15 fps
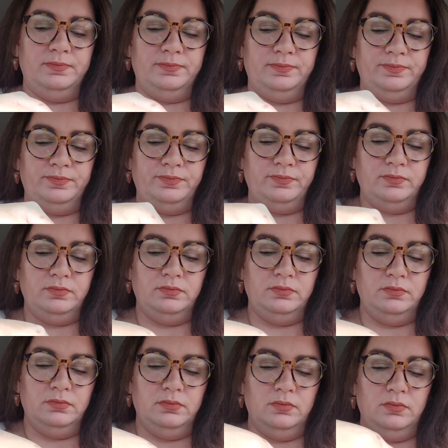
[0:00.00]

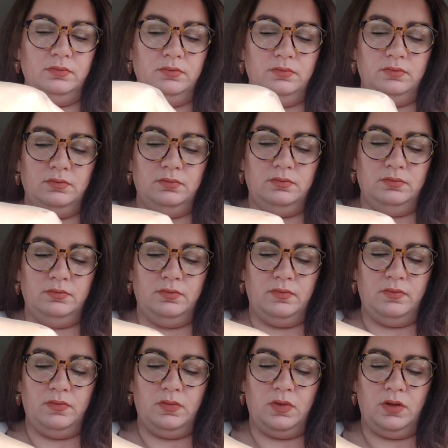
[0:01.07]

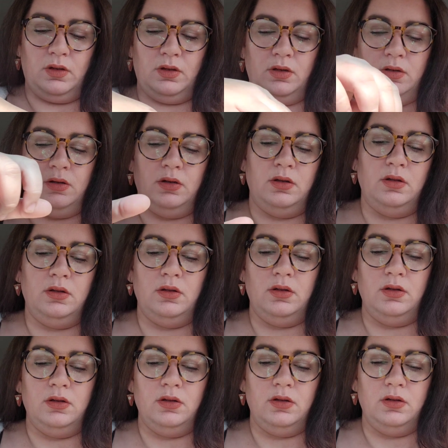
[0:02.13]

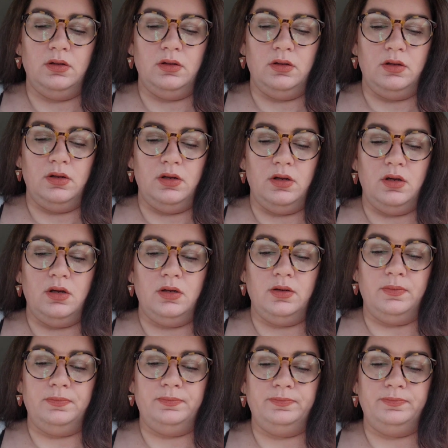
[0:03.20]
Nothing is said.